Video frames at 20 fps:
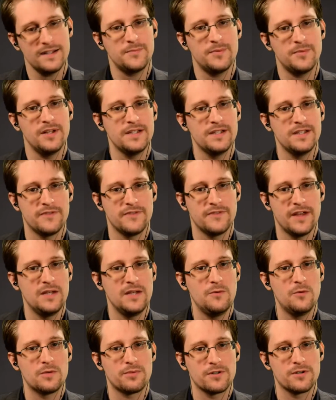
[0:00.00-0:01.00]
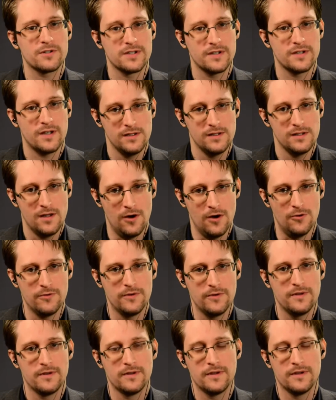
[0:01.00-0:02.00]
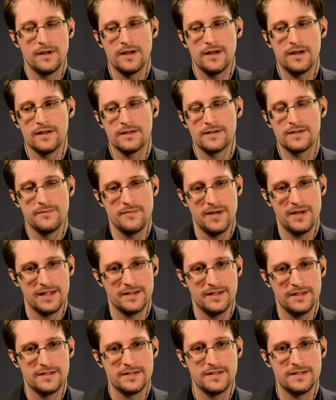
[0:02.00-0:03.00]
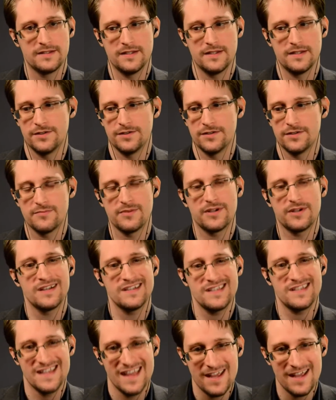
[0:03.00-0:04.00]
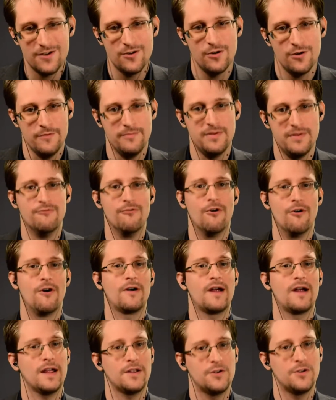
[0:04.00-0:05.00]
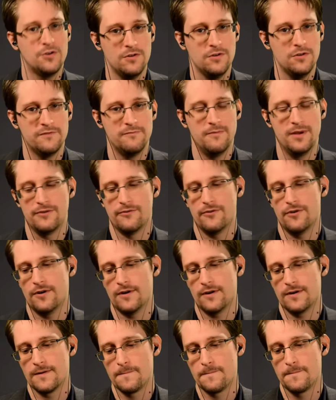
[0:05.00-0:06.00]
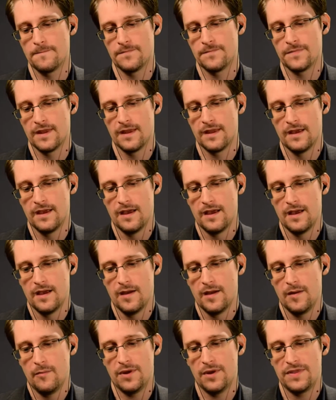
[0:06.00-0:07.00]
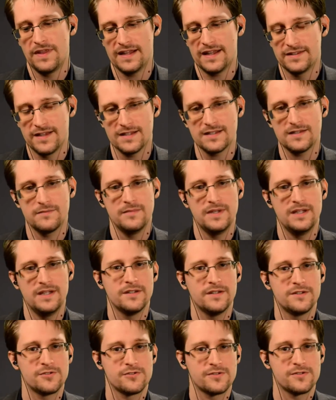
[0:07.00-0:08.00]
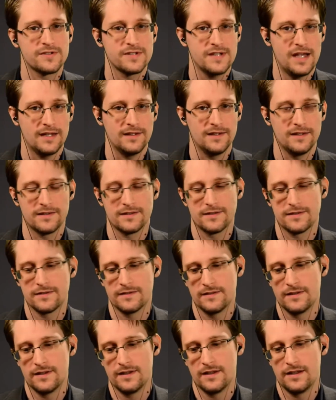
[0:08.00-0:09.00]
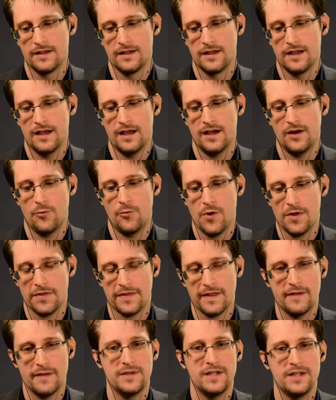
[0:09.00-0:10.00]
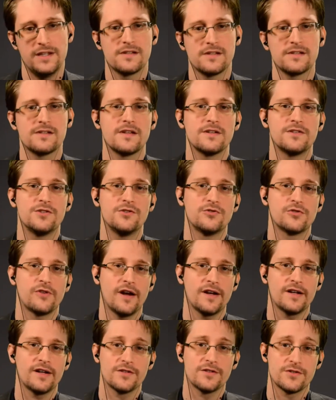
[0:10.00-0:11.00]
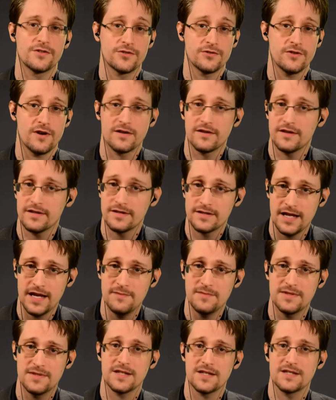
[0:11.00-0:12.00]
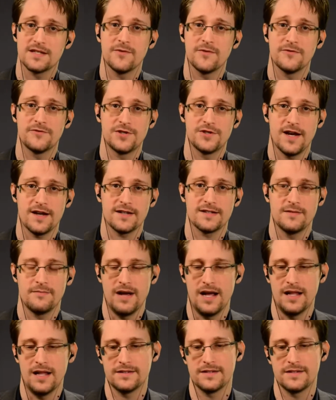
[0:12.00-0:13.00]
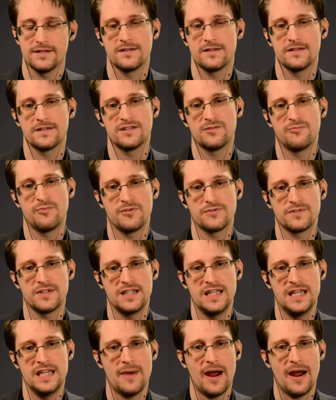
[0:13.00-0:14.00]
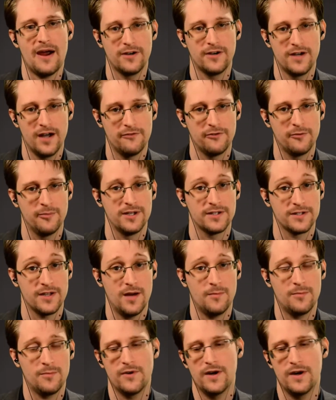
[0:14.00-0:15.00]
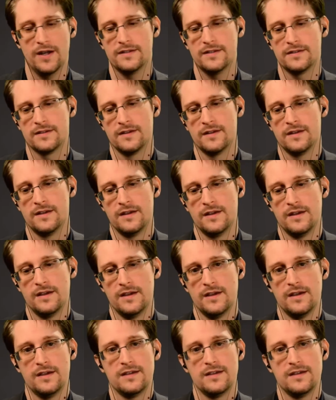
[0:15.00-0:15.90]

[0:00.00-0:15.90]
It's not the place of any one person alone to make these decisions, because they could be wrong. I could have been wrong. But that doesn't mean that you're silent. What that means is that you try to construct the same system of checks and balances that's supposed to keep our government upright,